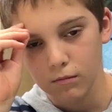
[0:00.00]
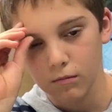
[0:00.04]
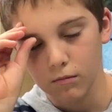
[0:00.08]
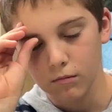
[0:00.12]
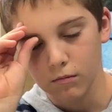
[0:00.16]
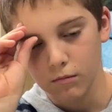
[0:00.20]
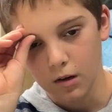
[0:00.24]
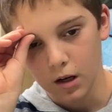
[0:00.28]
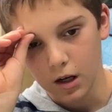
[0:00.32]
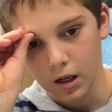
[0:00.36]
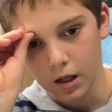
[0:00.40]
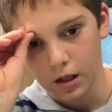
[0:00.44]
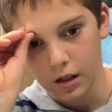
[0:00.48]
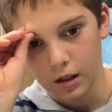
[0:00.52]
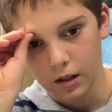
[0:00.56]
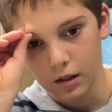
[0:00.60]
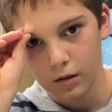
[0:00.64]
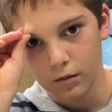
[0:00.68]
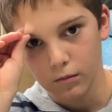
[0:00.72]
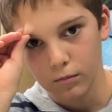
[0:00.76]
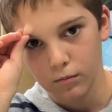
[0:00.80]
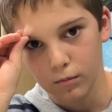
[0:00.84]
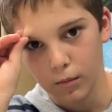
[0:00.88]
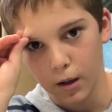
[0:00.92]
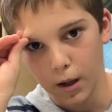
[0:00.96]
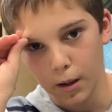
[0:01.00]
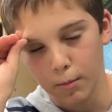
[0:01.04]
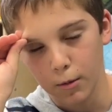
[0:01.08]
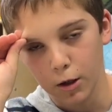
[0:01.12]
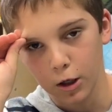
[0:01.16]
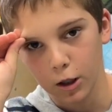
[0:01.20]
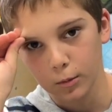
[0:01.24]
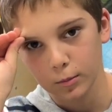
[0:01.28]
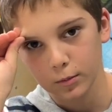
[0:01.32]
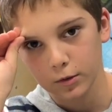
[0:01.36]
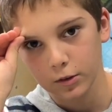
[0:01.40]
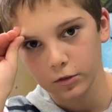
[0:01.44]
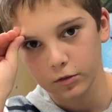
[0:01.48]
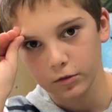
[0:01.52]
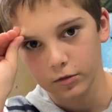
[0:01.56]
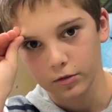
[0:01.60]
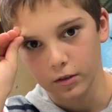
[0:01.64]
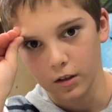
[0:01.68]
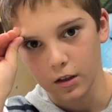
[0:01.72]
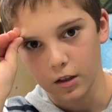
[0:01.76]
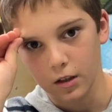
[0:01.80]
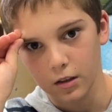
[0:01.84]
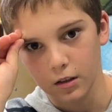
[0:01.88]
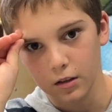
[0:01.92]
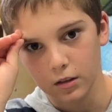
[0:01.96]
My mom's
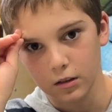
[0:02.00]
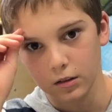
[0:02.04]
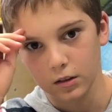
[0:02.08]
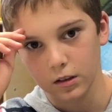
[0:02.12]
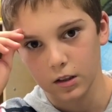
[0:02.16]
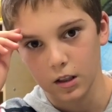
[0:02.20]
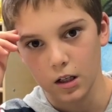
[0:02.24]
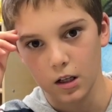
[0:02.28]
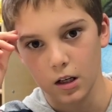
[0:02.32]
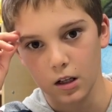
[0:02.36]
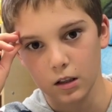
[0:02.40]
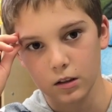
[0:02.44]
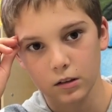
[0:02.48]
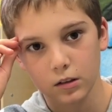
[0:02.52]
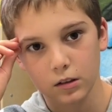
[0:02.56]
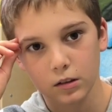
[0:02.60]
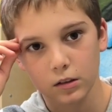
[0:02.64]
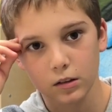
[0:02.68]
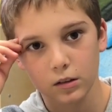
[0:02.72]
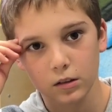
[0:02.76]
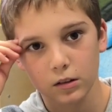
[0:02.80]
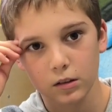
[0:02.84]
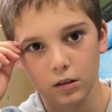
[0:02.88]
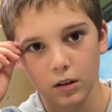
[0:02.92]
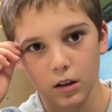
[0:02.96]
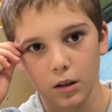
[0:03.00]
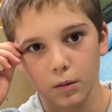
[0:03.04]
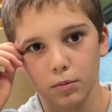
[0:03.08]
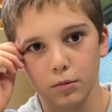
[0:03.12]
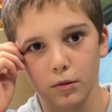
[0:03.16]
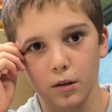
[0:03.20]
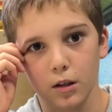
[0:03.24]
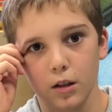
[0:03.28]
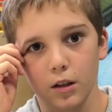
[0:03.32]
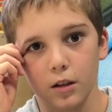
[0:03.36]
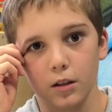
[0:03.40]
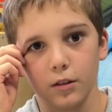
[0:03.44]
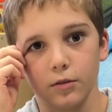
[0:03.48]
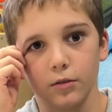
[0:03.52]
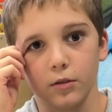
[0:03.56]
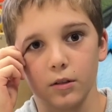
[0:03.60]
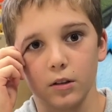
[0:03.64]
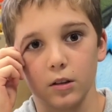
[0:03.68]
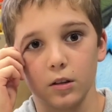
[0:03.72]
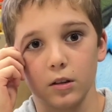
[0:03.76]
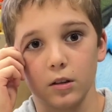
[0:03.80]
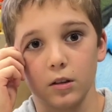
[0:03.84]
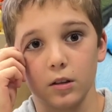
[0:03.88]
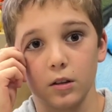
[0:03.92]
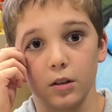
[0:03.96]
friend has cancer, so I pray
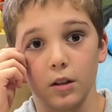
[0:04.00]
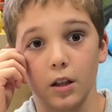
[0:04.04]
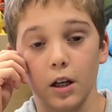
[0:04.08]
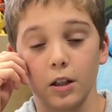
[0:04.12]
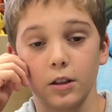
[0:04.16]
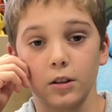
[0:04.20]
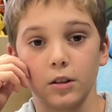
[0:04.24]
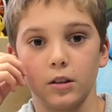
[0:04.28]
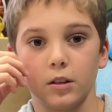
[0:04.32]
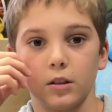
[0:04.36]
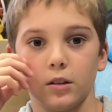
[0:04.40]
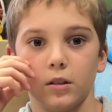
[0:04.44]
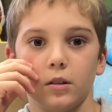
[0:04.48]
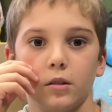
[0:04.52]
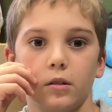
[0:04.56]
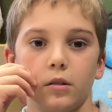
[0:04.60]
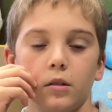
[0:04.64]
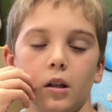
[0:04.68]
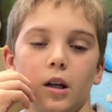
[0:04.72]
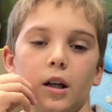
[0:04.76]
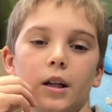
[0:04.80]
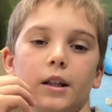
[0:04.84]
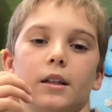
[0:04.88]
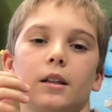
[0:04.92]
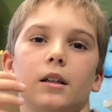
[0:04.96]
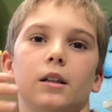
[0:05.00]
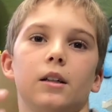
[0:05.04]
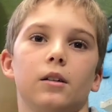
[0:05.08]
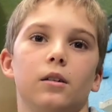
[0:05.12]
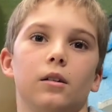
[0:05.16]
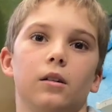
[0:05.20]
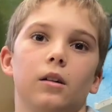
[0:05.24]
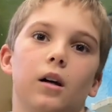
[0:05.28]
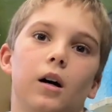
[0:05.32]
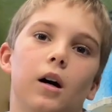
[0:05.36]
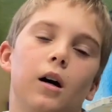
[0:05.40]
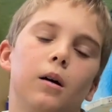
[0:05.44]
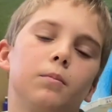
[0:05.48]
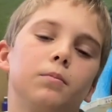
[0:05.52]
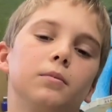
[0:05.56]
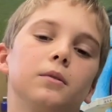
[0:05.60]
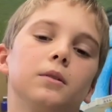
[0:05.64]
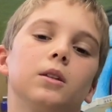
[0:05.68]
for her that she like heal up.